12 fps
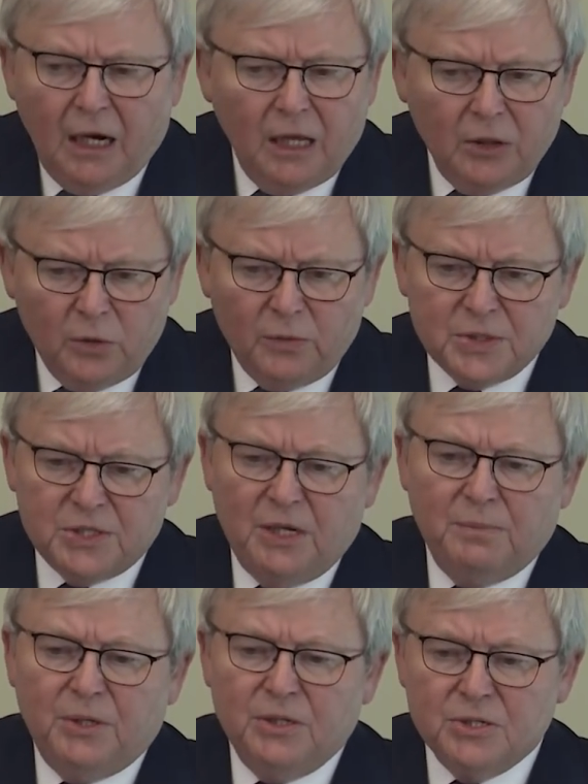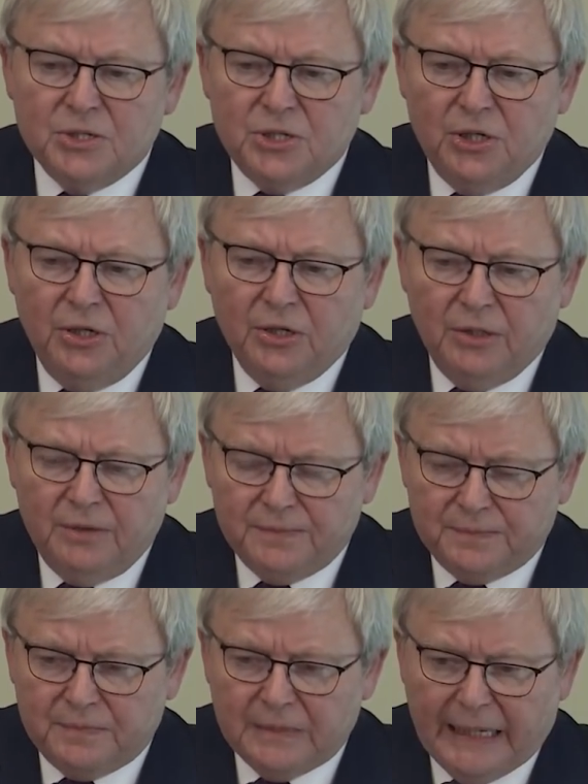I look with some
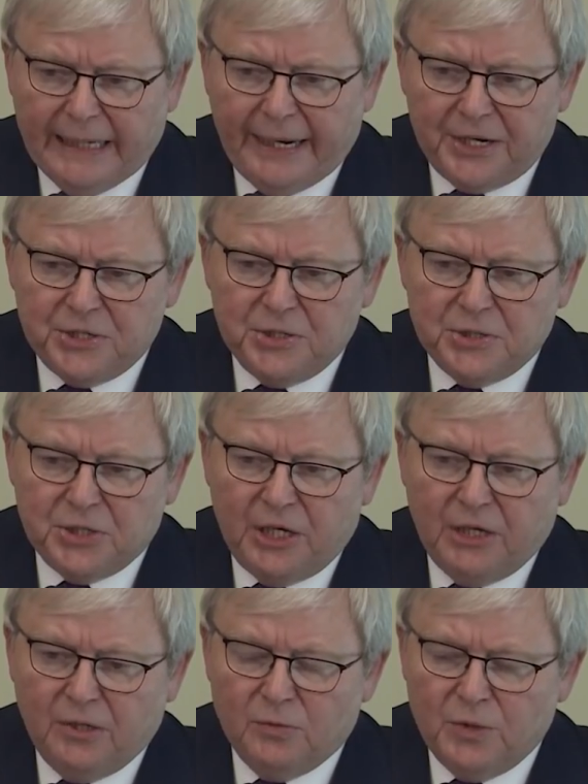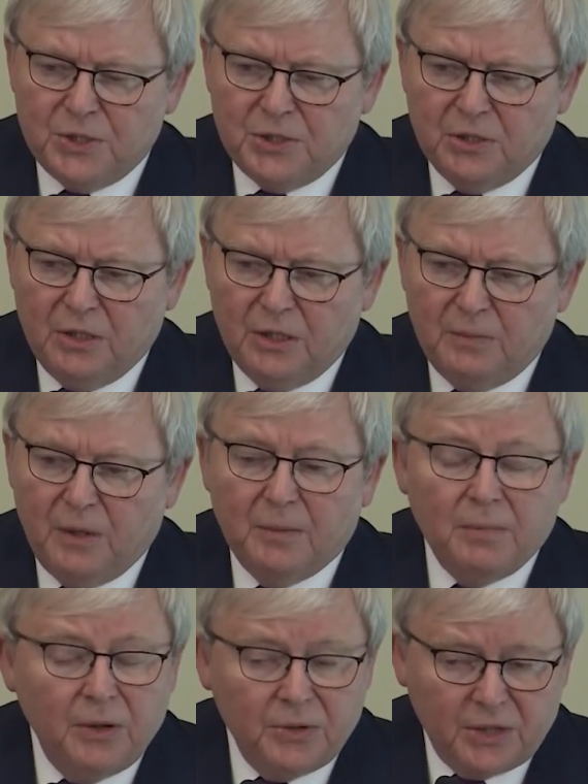concern at actions taken recently by
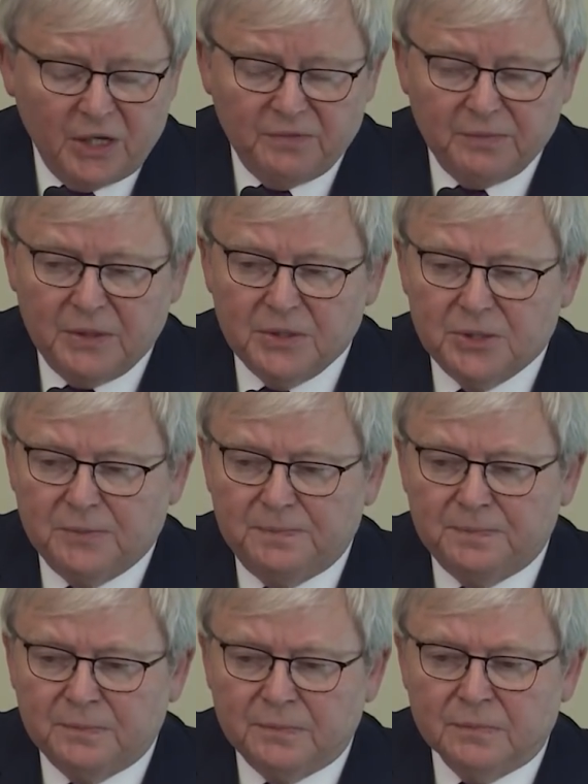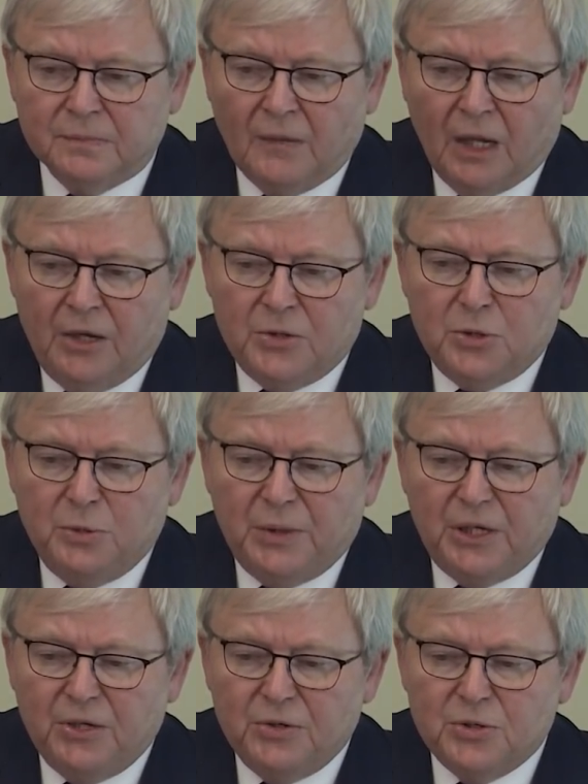both governments to
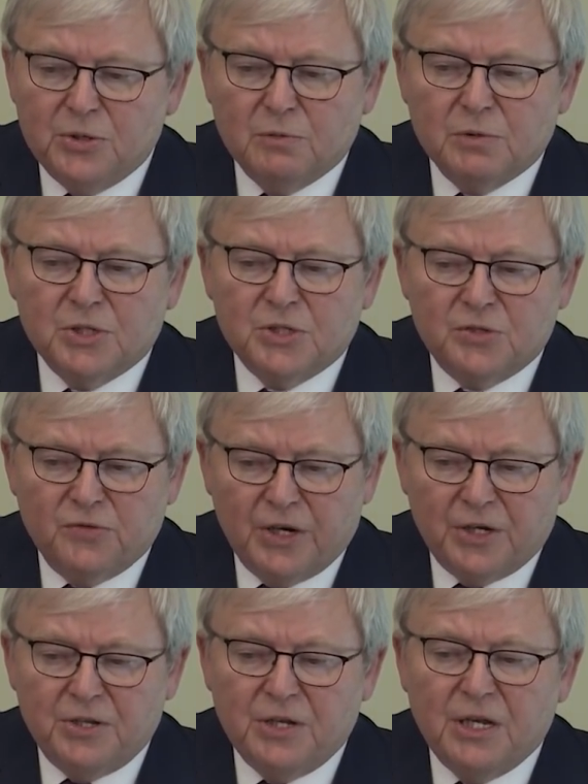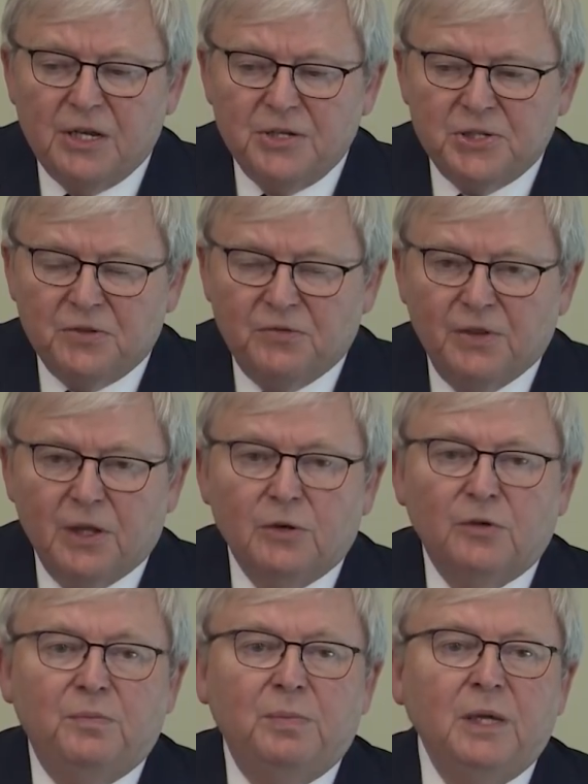begin to restrict the easy
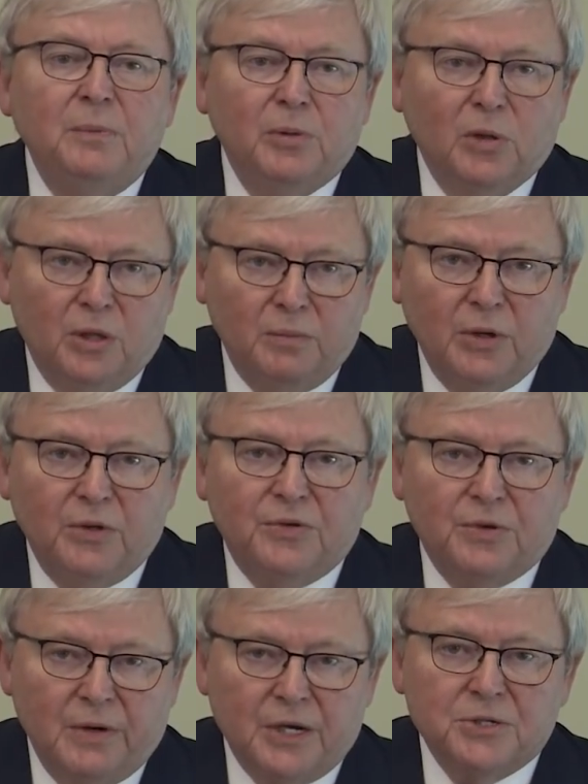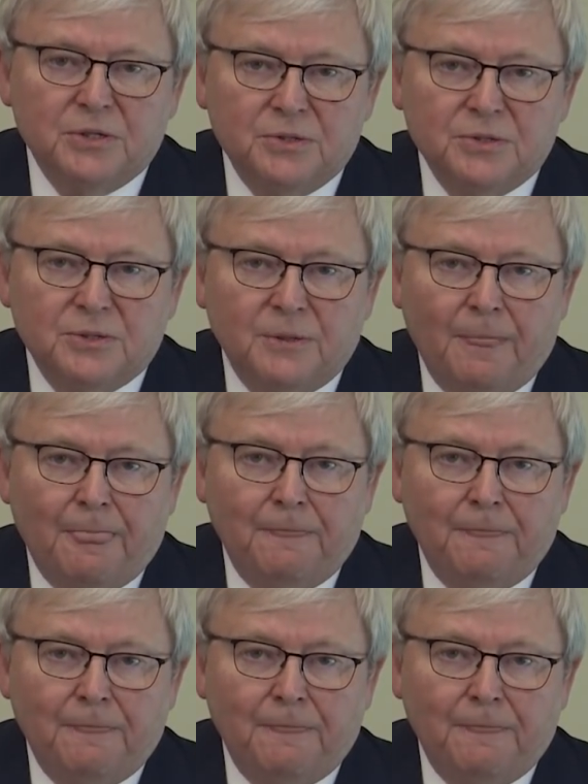flow of people in both directions.